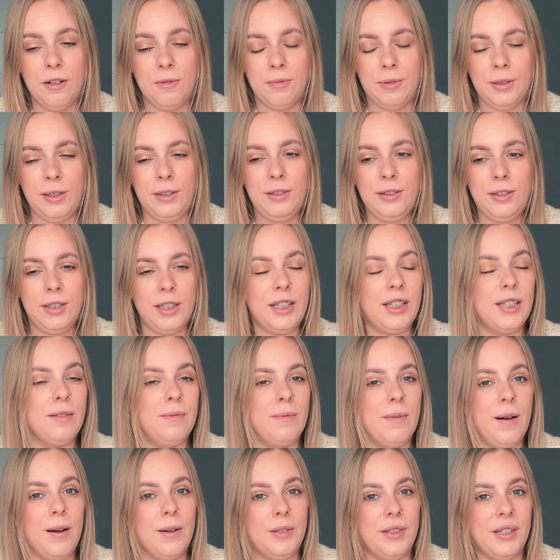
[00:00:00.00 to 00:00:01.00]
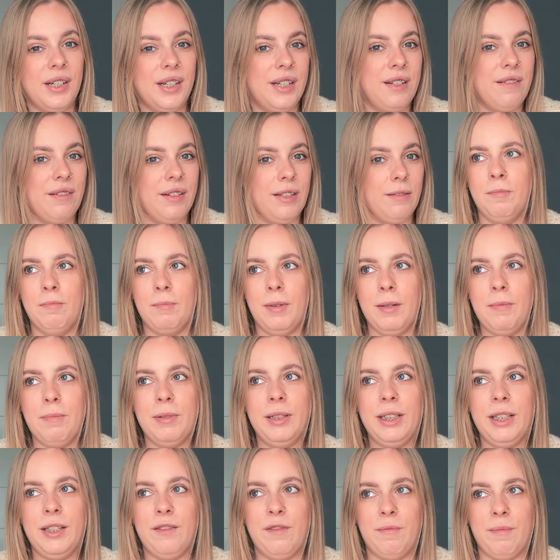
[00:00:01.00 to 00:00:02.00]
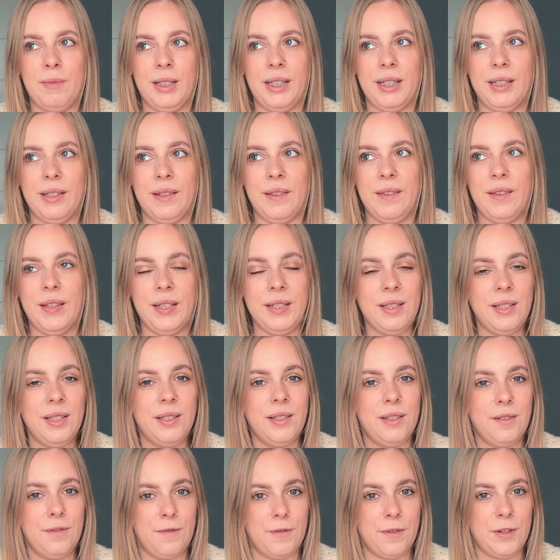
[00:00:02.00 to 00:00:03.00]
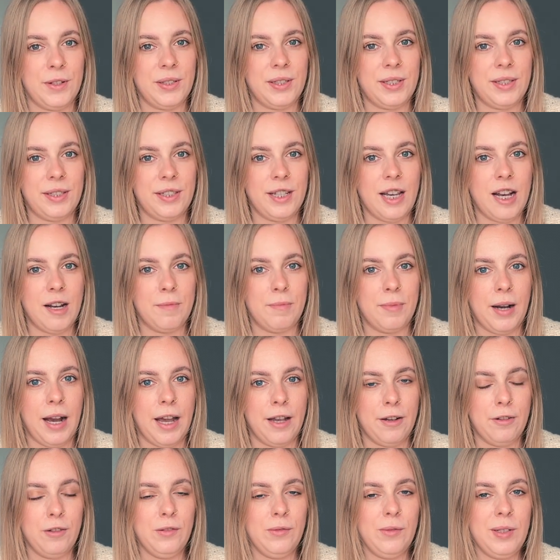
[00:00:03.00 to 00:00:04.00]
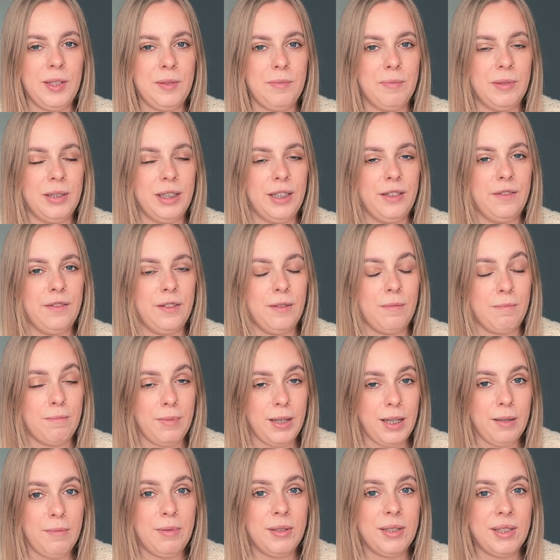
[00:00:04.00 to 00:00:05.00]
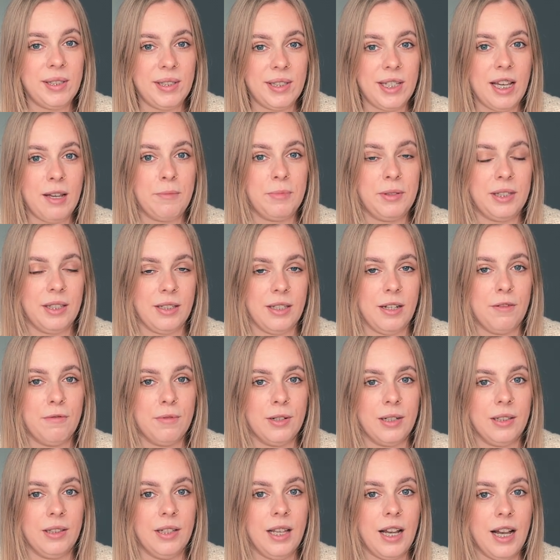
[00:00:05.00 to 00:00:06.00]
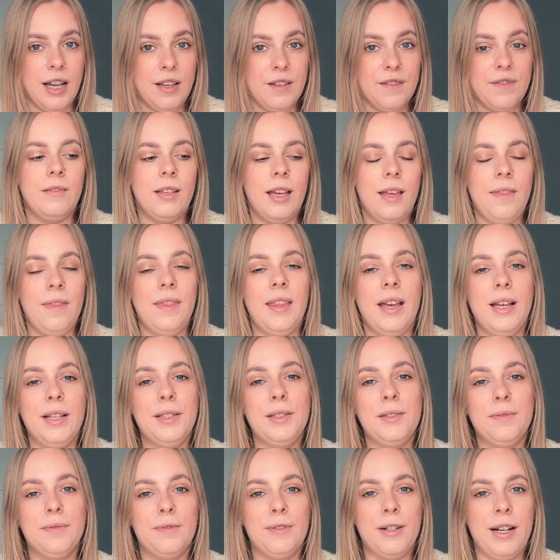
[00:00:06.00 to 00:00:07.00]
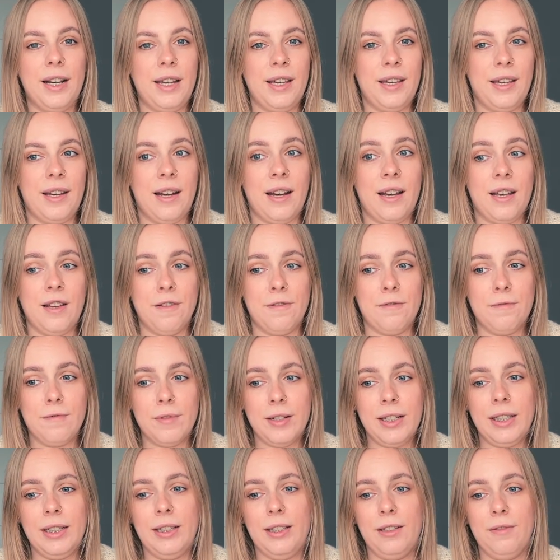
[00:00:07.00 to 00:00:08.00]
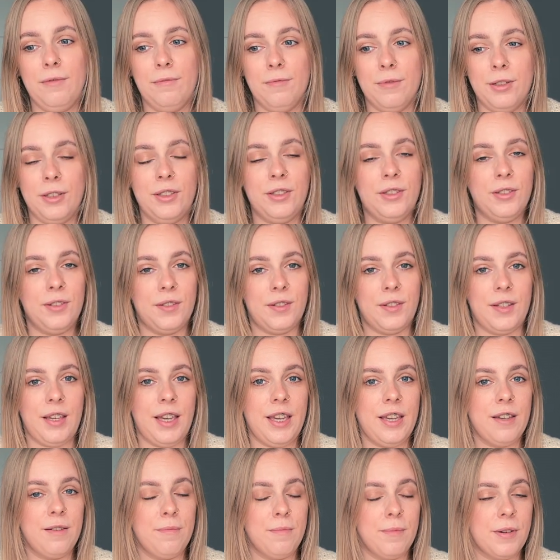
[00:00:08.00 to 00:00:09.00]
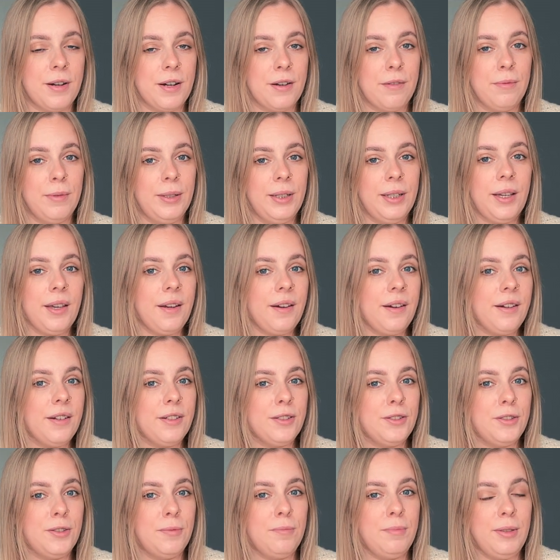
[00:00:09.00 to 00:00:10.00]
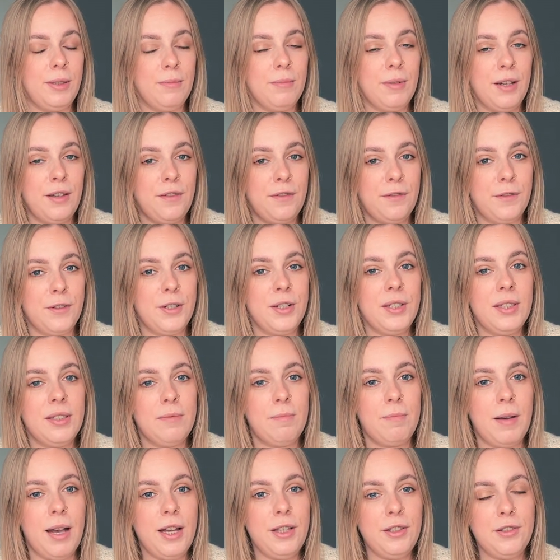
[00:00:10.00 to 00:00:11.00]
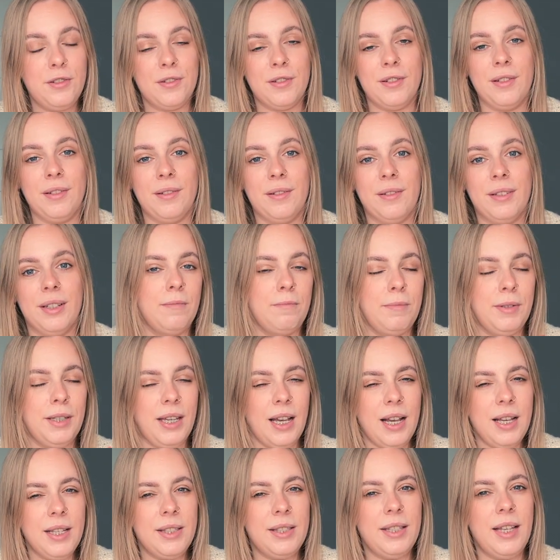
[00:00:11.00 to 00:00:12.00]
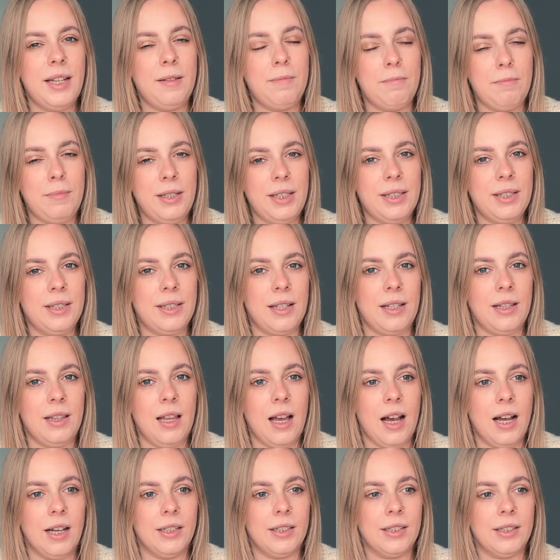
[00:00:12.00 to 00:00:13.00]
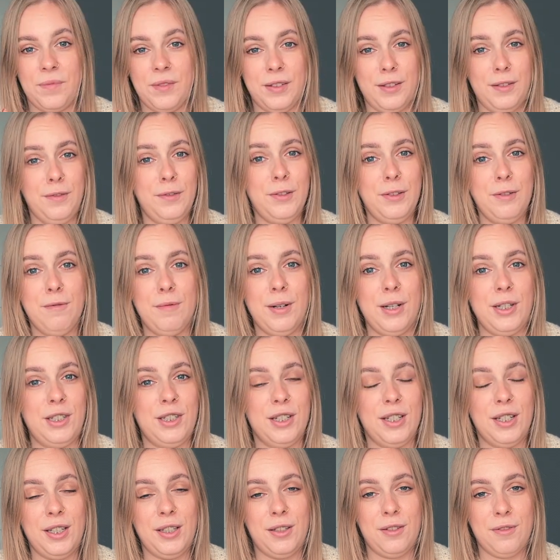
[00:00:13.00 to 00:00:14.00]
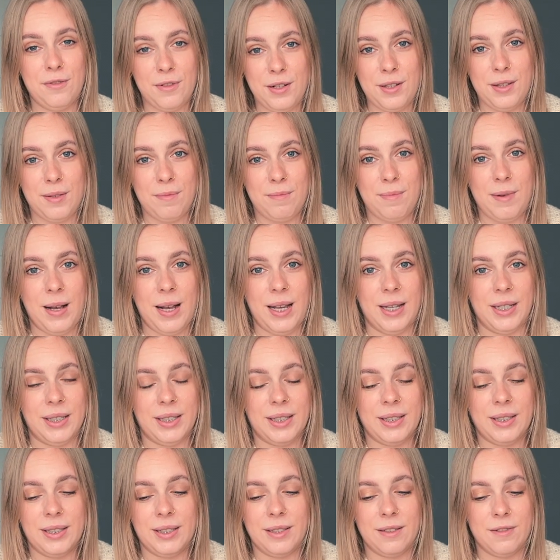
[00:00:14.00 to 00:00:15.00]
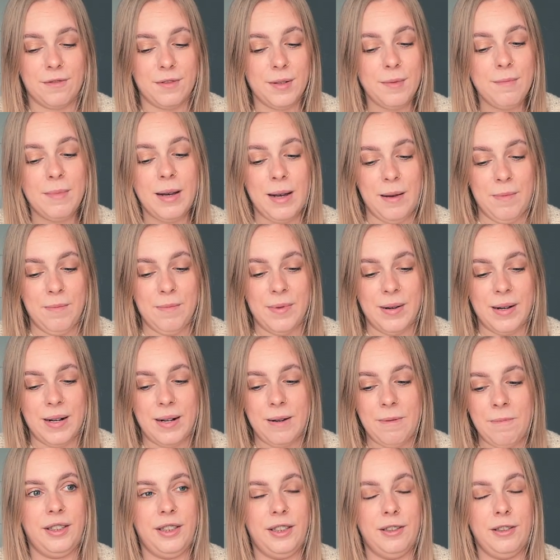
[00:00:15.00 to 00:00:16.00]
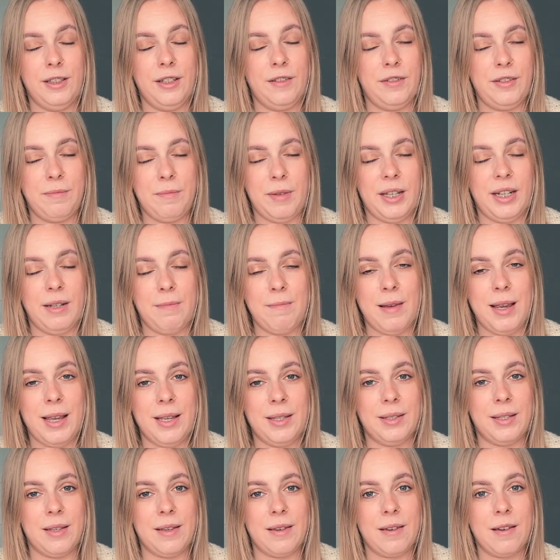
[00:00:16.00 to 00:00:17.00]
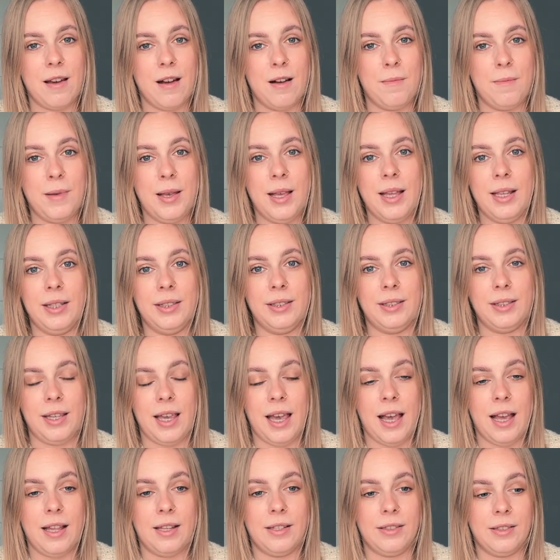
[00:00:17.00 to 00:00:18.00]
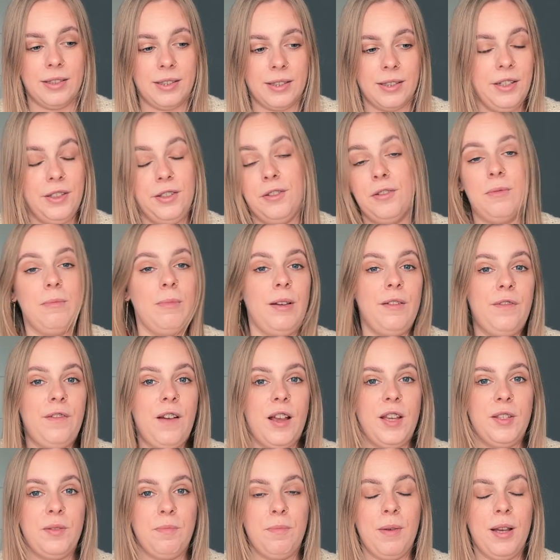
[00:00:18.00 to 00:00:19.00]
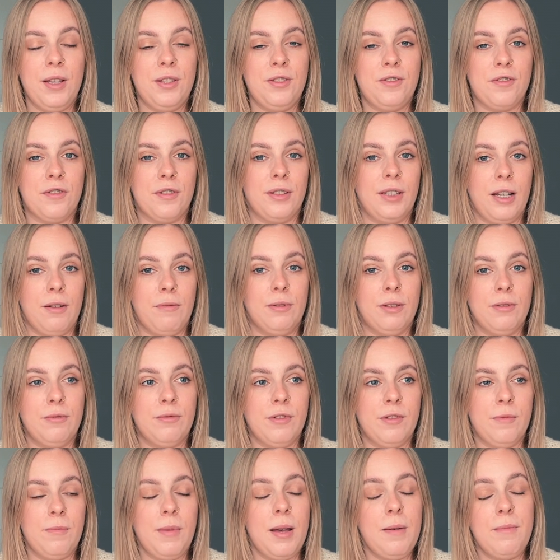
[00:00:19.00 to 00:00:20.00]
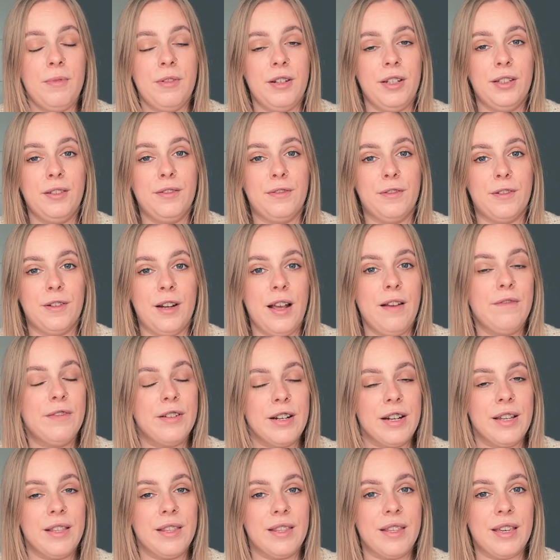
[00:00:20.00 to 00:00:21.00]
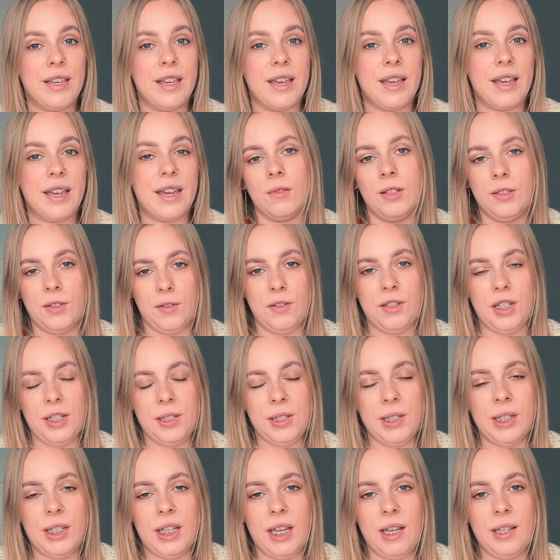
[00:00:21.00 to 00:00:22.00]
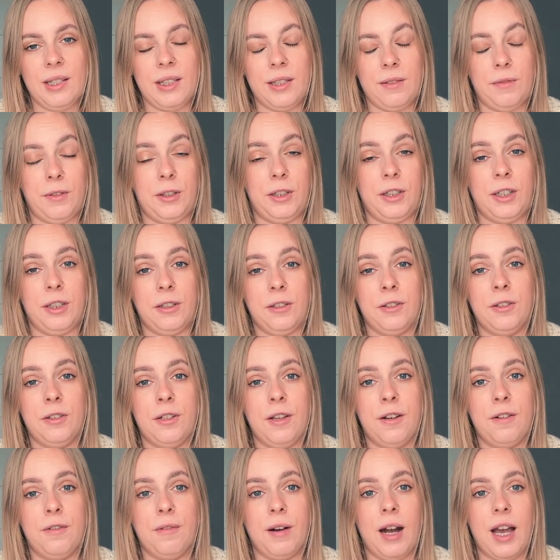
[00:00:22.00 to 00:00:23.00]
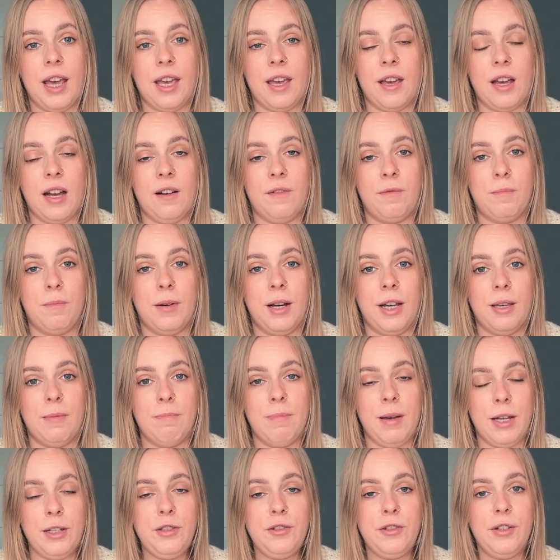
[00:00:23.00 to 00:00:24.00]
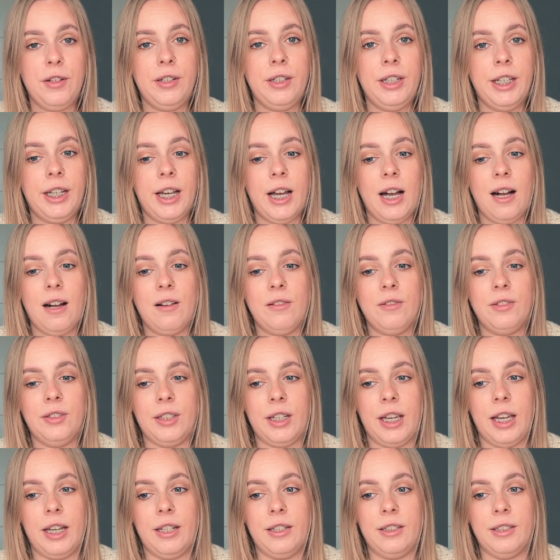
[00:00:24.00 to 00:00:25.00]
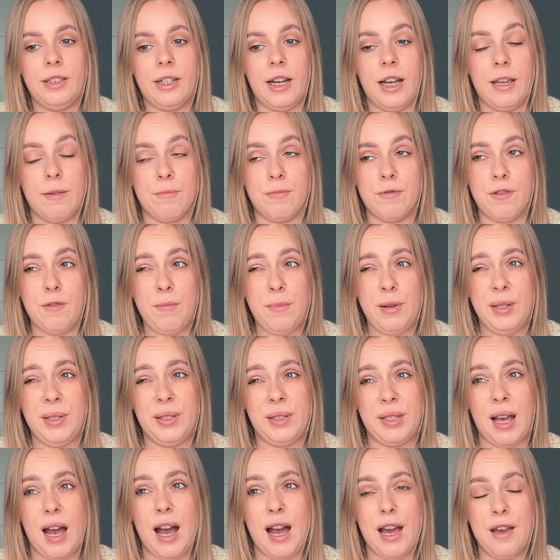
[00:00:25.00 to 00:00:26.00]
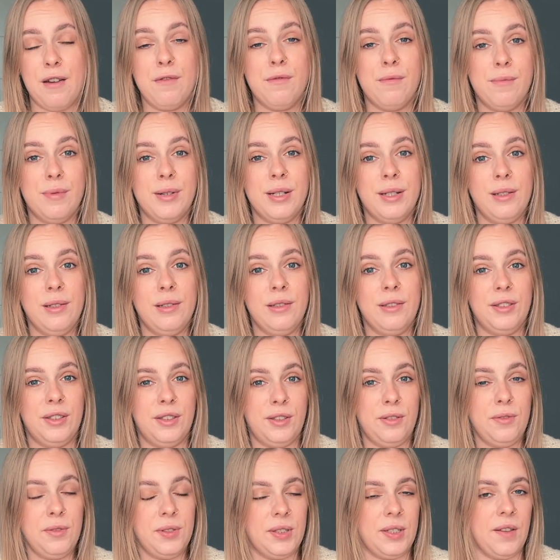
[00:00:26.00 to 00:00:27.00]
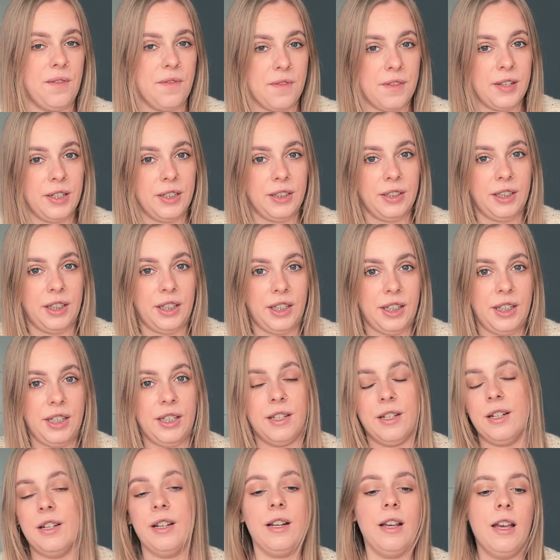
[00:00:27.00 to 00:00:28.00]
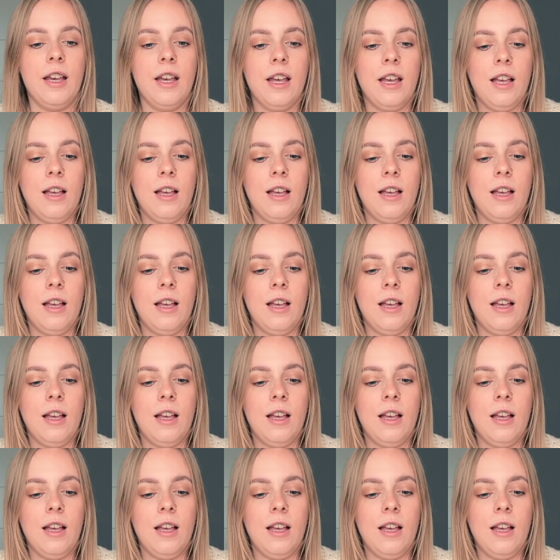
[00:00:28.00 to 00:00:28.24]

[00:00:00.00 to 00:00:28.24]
What are you talking about, Irene? But believe me, this is the first step. I always believe in baby steps in our life, and that's why I really want to thank Mark Whitaker to be my first patron, because that means a lot. If you're watching, you're the best. Remember, you left me an amazing comment, and you're my fast patron. I will remember it forever, I think. So just in case if you didn't know, I have my Patreon account, and I promise I will do something here.